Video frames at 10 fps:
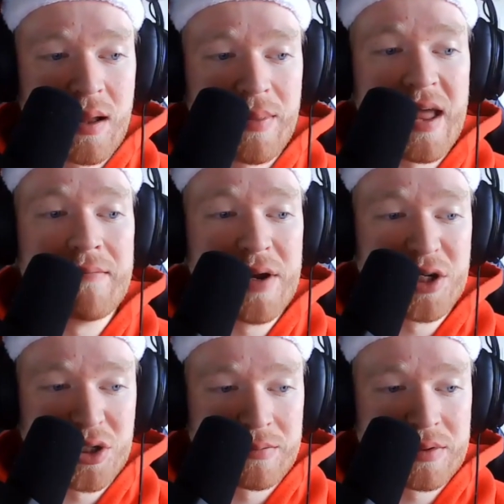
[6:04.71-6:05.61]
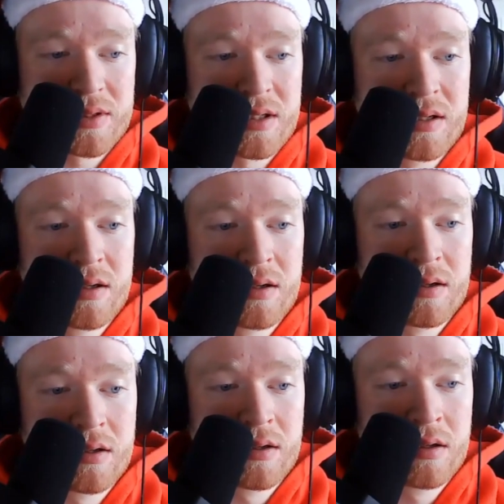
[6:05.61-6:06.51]
Then bishops.
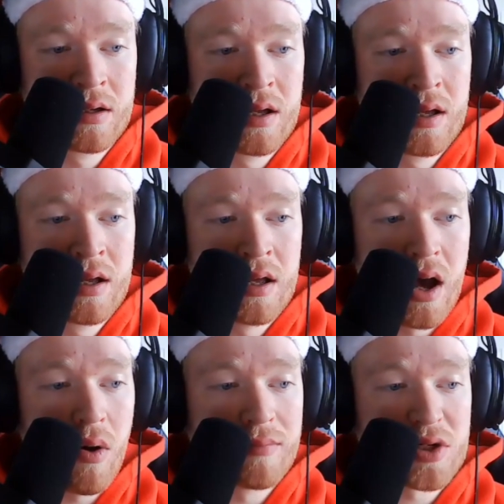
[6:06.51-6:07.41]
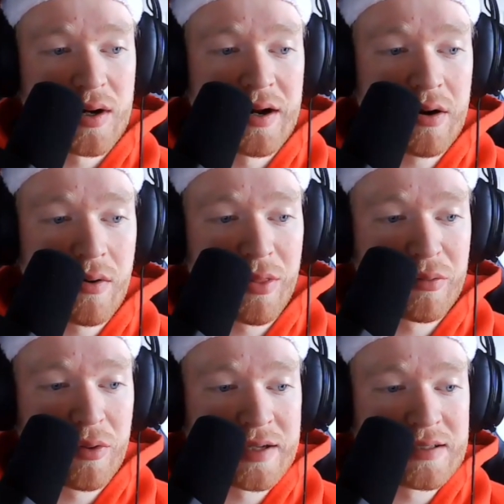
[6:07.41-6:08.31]
Oh, I'm sorry. No,
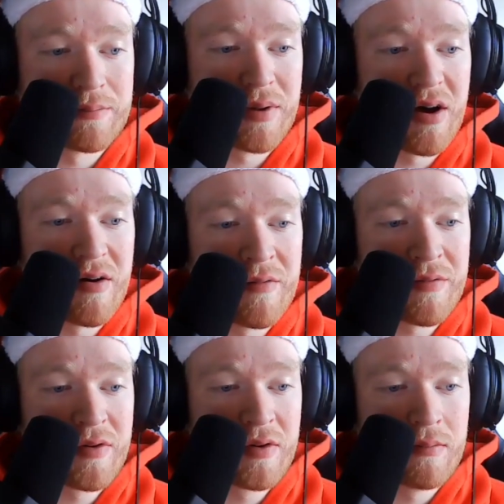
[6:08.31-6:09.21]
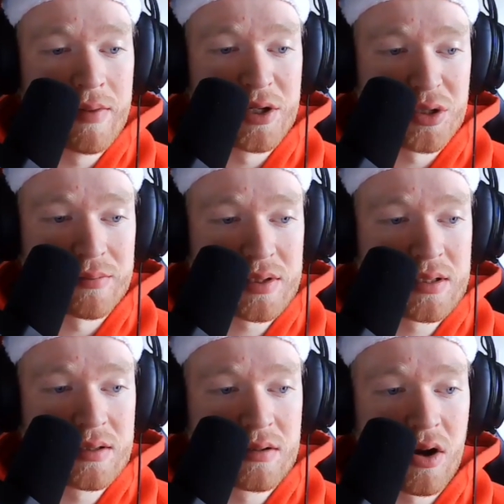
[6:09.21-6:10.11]
they're ranked above
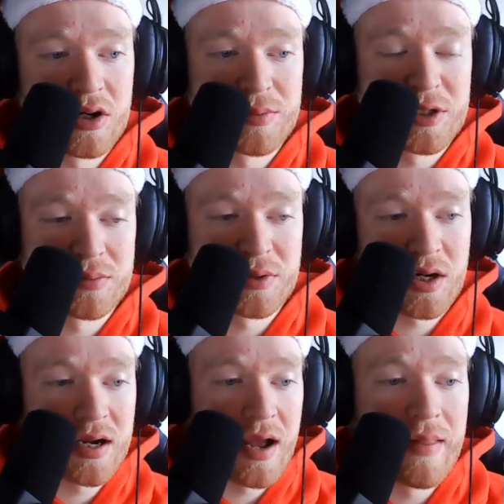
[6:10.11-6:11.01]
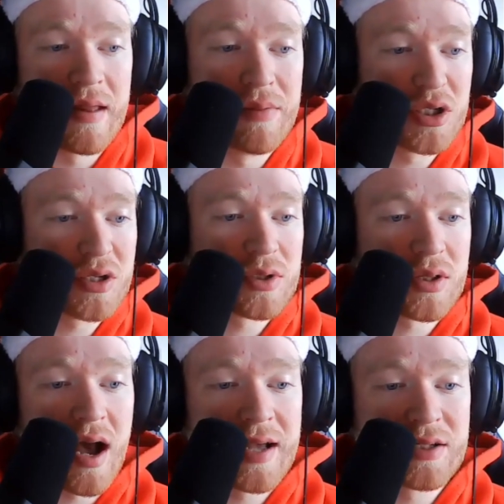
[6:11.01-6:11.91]
bishops. Archbishops are. And then bishops are
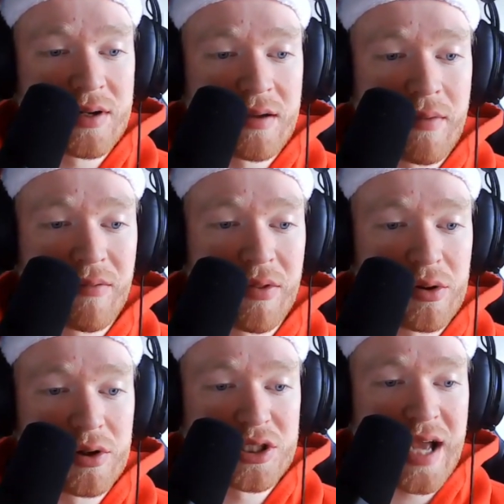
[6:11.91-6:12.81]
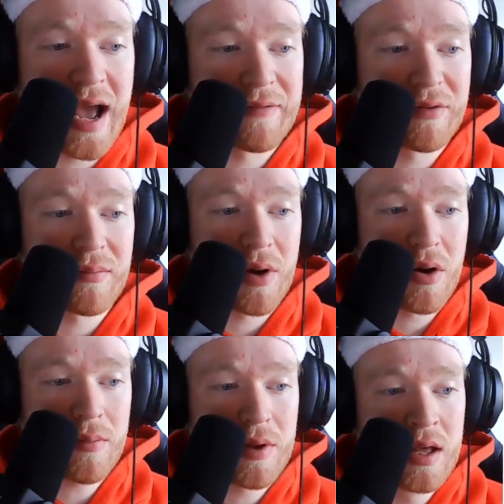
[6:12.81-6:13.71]
the highest ranking member of the clergy after the
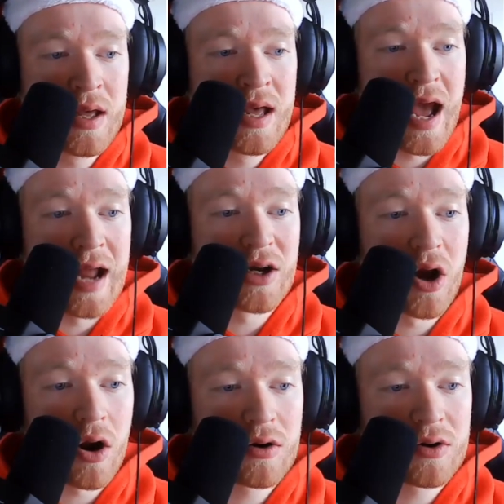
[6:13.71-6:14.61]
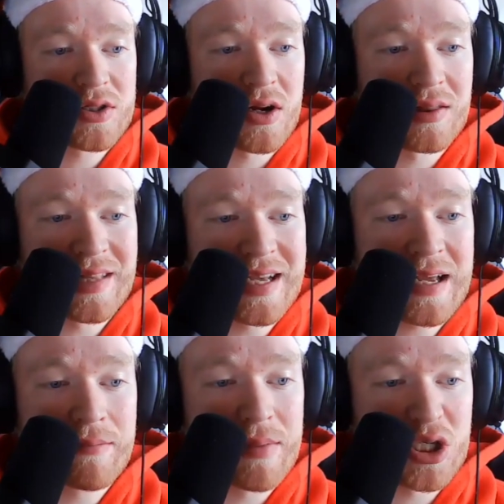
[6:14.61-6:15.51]
Pope. And cardinals are
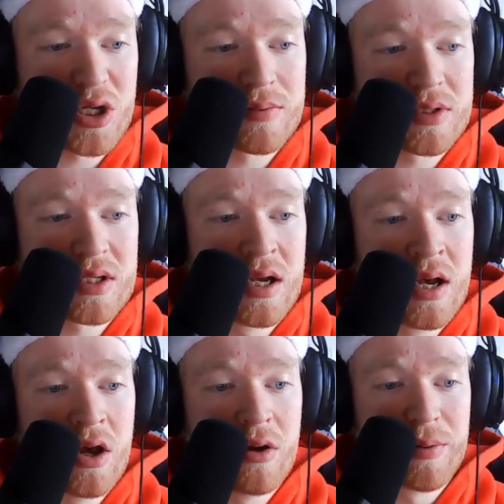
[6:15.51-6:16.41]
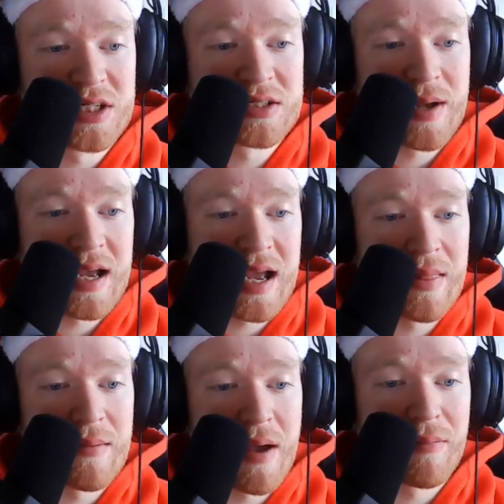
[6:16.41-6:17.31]
leading bishops who participate
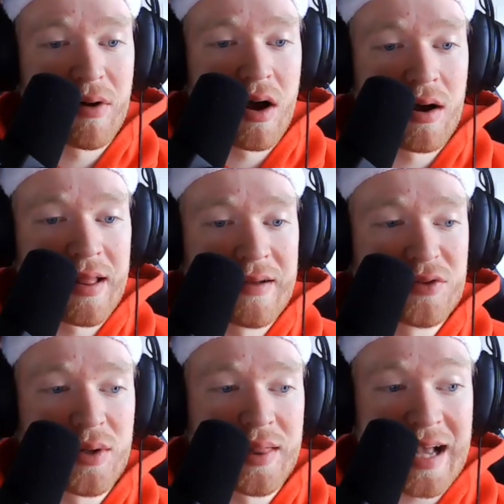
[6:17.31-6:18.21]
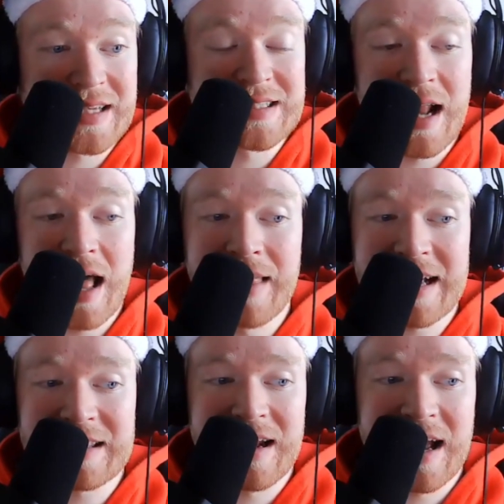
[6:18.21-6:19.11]
in the papal conclave to elect
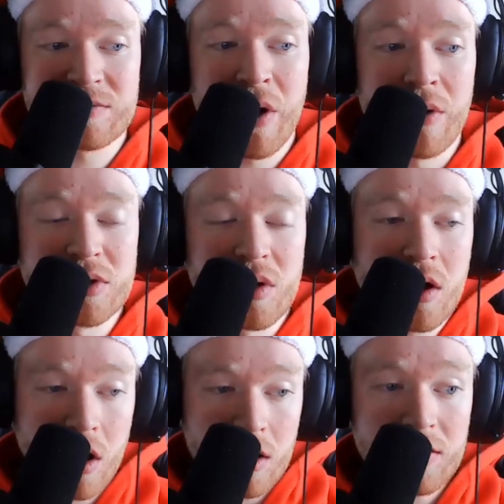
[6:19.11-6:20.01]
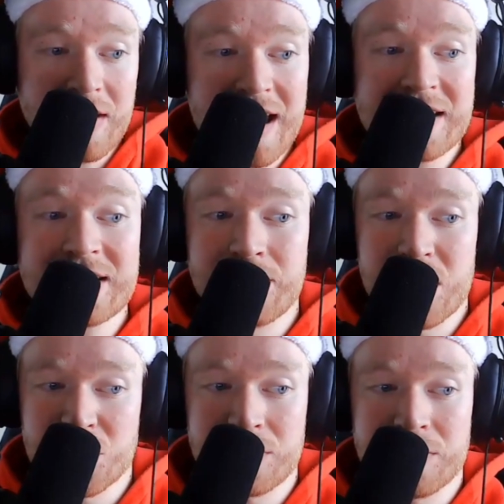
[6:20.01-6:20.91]
the next pope. So a cardinal is a
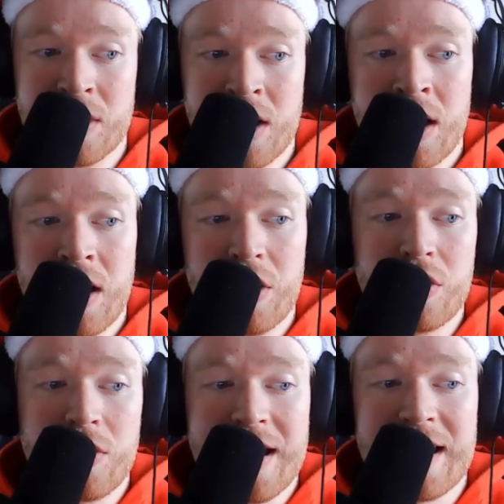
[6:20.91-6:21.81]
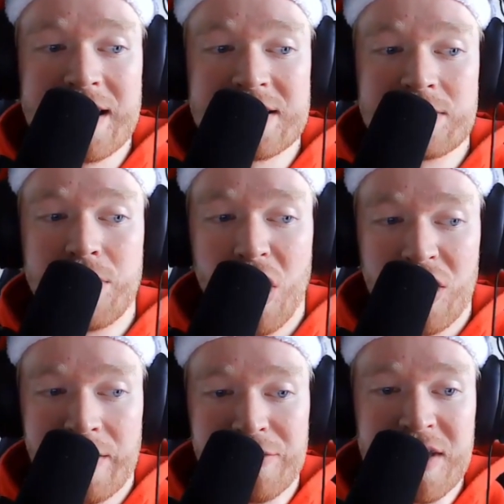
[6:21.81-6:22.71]
bishop who is
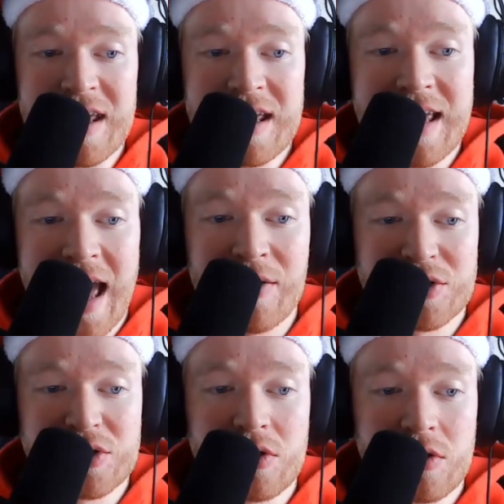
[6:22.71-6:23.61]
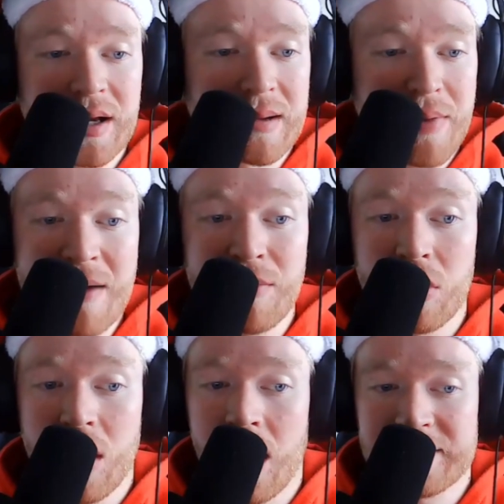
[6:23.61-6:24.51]
part of the council, the
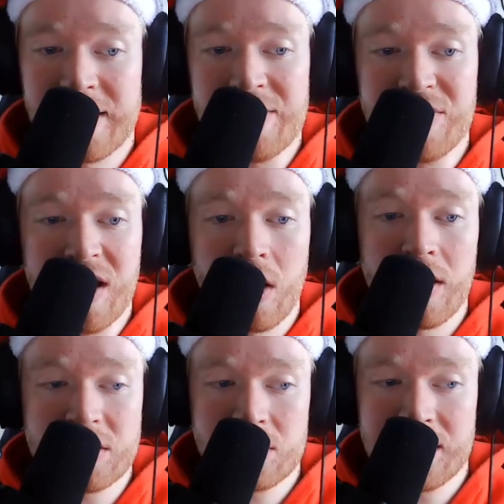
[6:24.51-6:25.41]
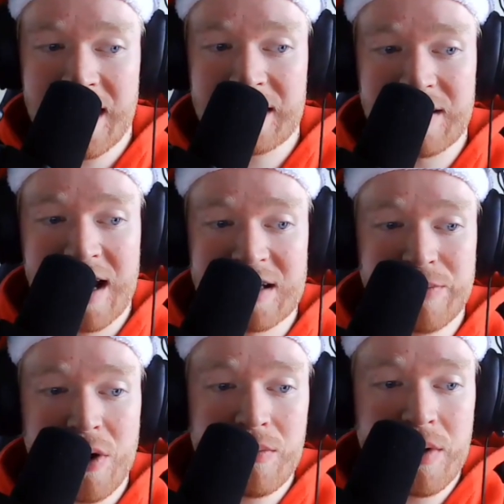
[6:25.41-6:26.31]
papal conclave, they call it, to elect the next
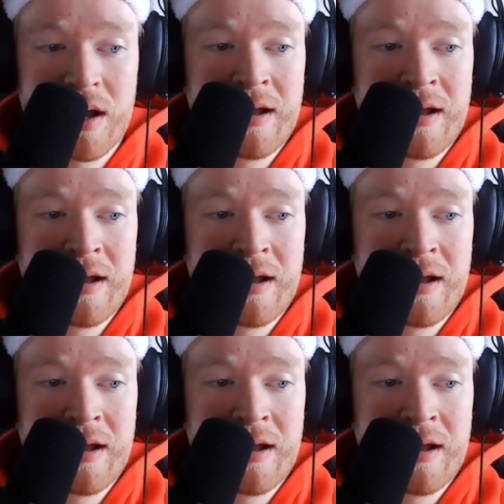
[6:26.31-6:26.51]
pope.